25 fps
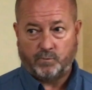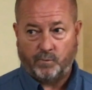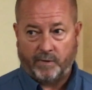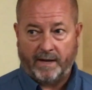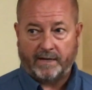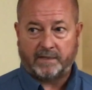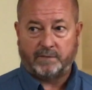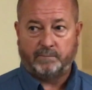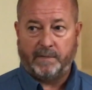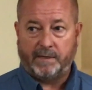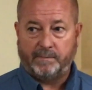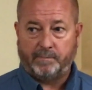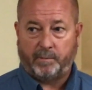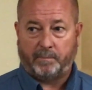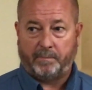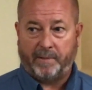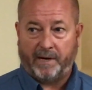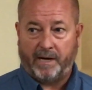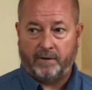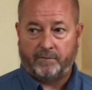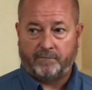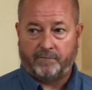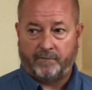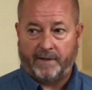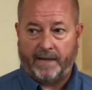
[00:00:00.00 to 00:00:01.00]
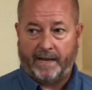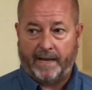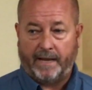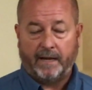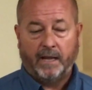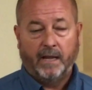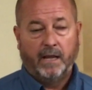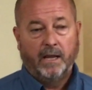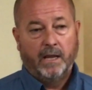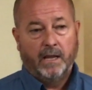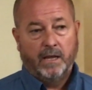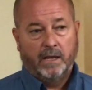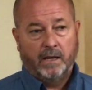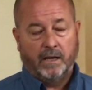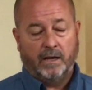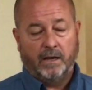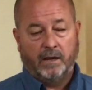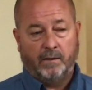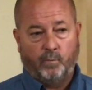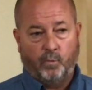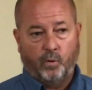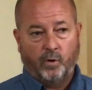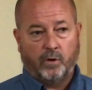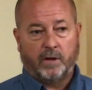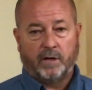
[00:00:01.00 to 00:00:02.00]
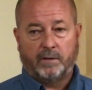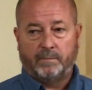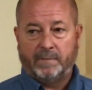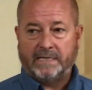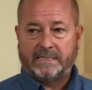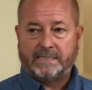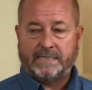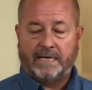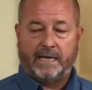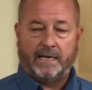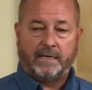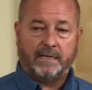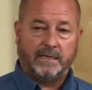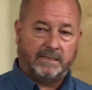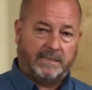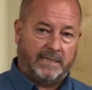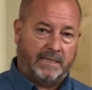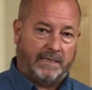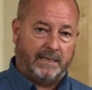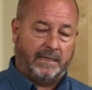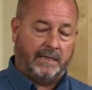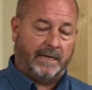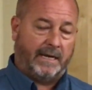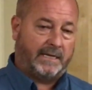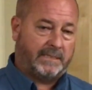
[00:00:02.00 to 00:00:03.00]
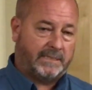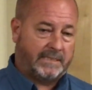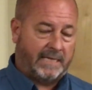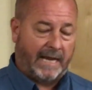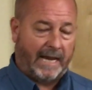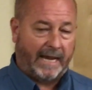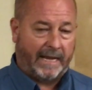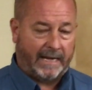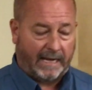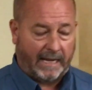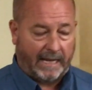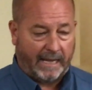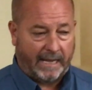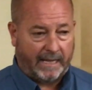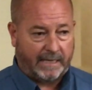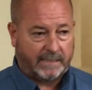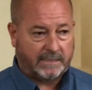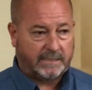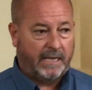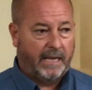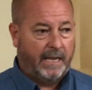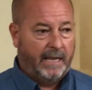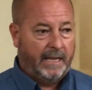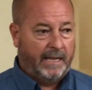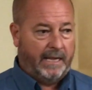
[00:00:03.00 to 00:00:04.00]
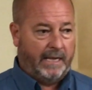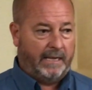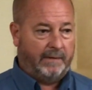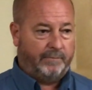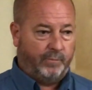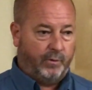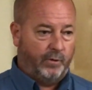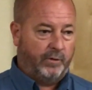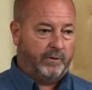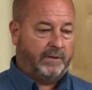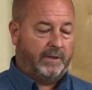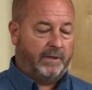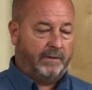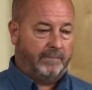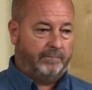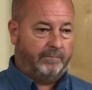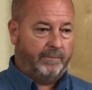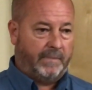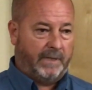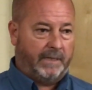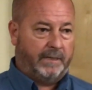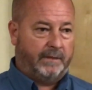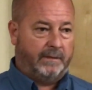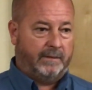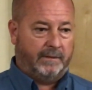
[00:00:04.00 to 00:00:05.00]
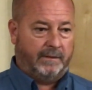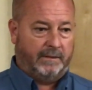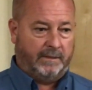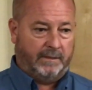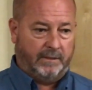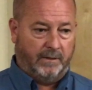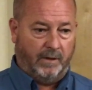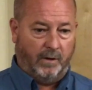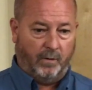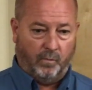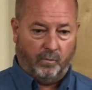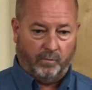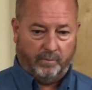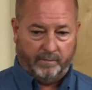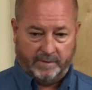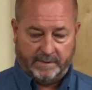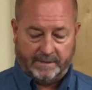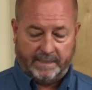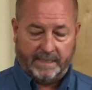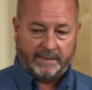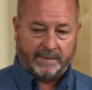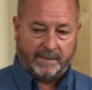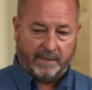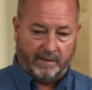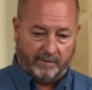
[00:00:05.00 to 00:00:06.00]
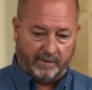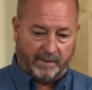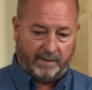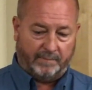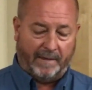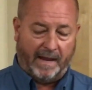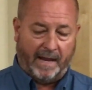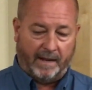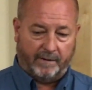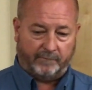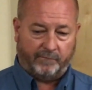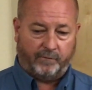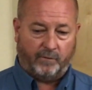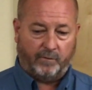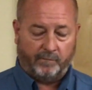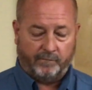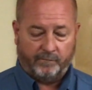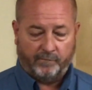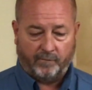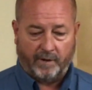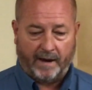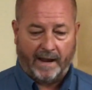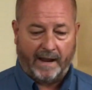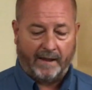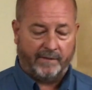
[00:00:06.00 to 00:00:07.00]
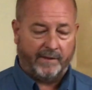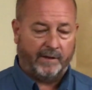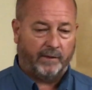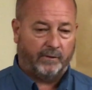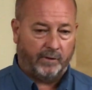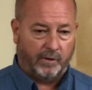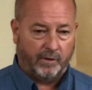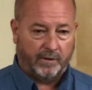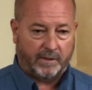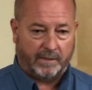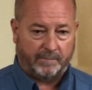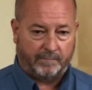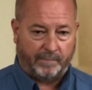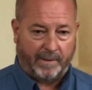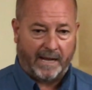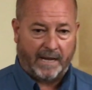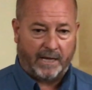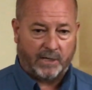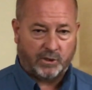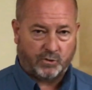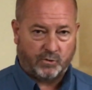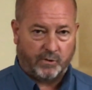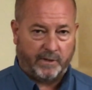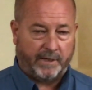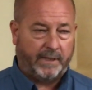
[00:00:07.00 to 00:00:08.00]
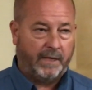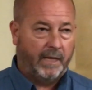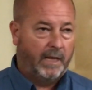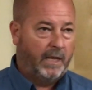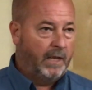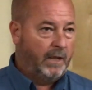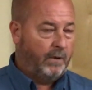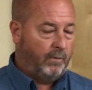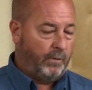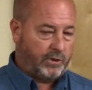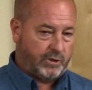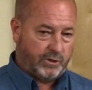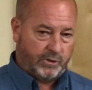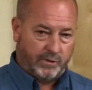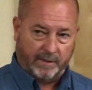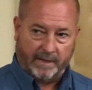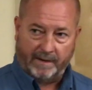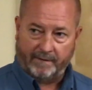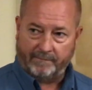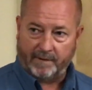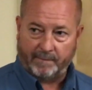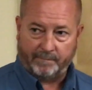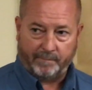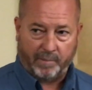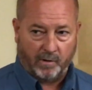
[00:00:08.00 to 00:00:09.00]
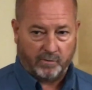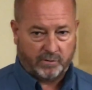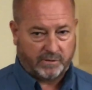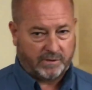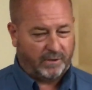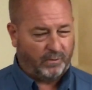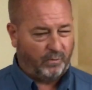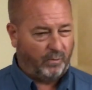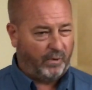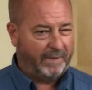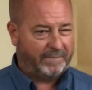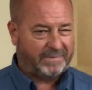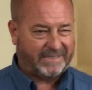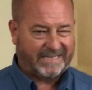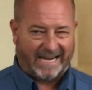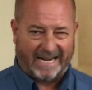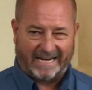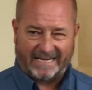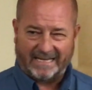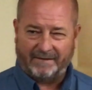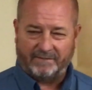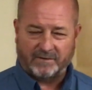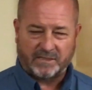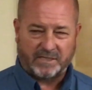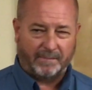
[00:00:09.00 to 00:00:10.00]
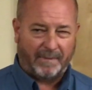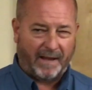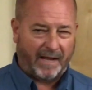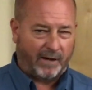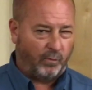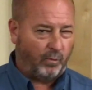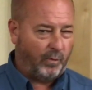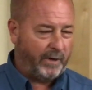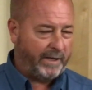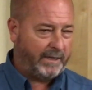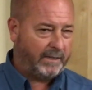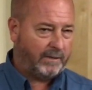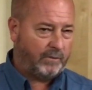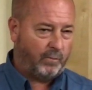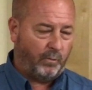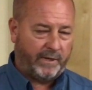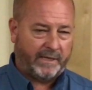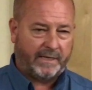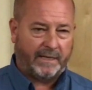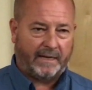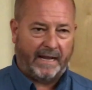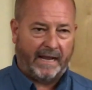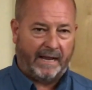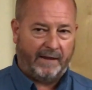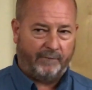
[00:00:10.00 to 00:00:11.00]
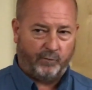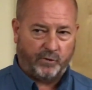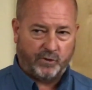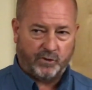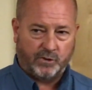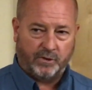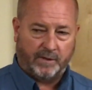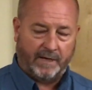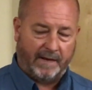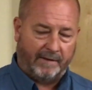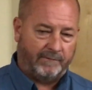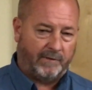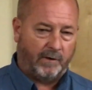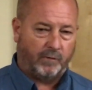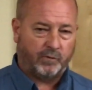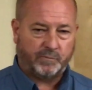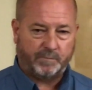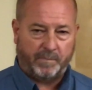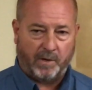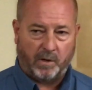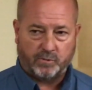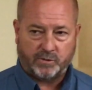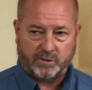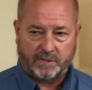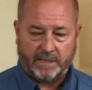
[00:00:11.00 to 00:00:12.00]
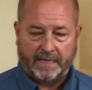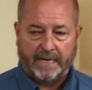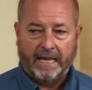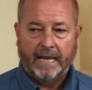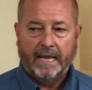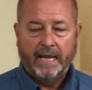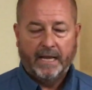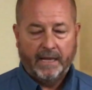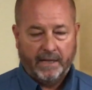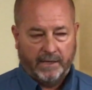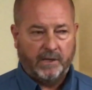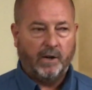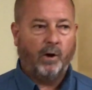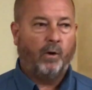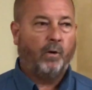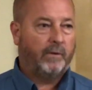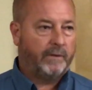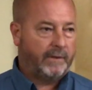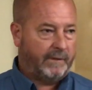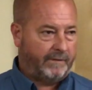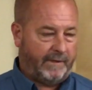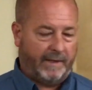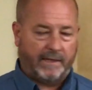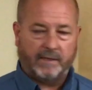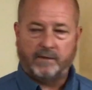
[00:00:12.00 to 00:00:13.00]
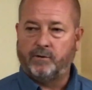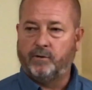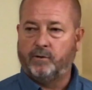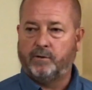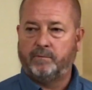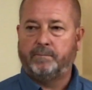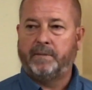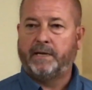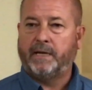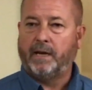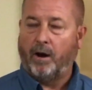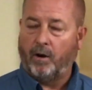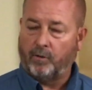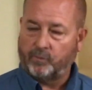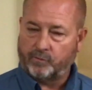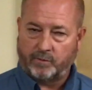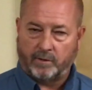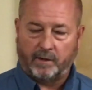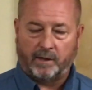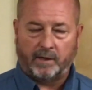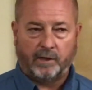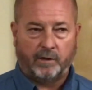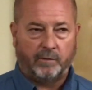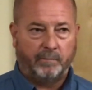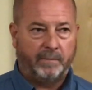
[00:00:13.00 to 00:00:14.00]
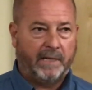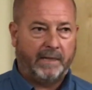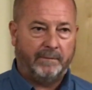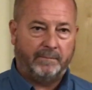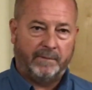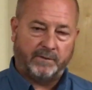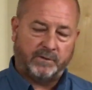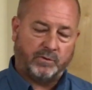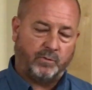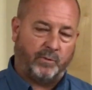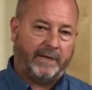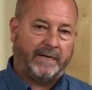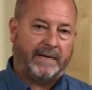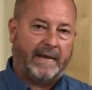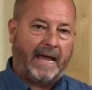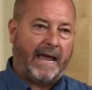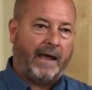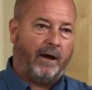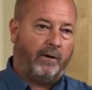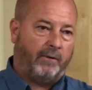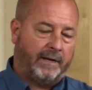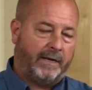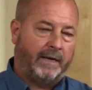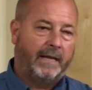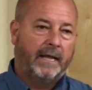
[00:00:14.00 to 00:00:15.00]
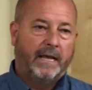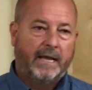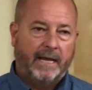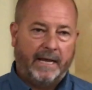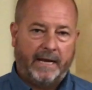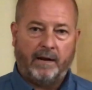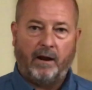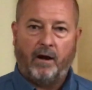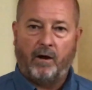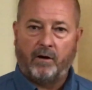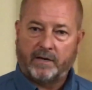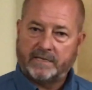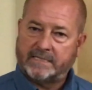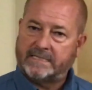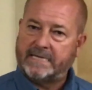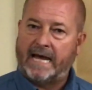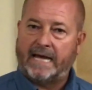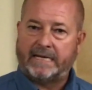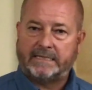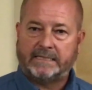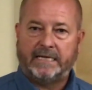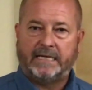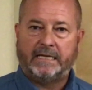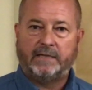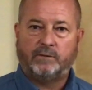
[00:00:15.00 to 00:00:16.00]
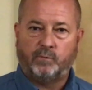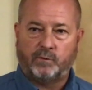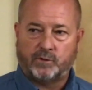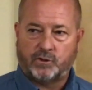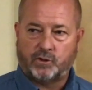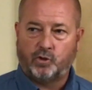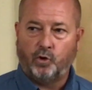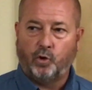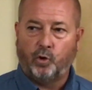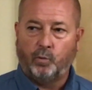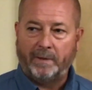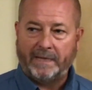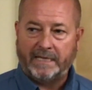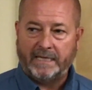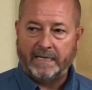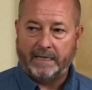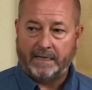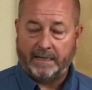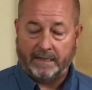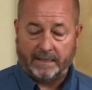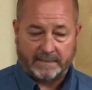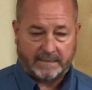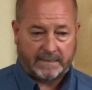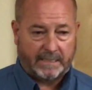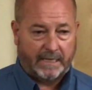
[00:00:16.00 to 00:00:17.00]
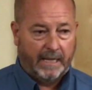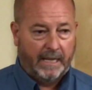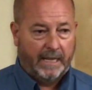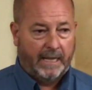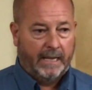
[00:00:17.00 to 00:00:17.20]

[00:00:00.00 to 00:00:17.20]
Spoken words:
So we have to be prepared for that. We're going to be taking TEA's guidelines and putting them in, you know, detailing them out for how they'll look at Pine Tree. We should have that post on the website. Give us about a week and a half. We should have those posted, knowing that they could be altered a little bit between now and August 19th when school begins.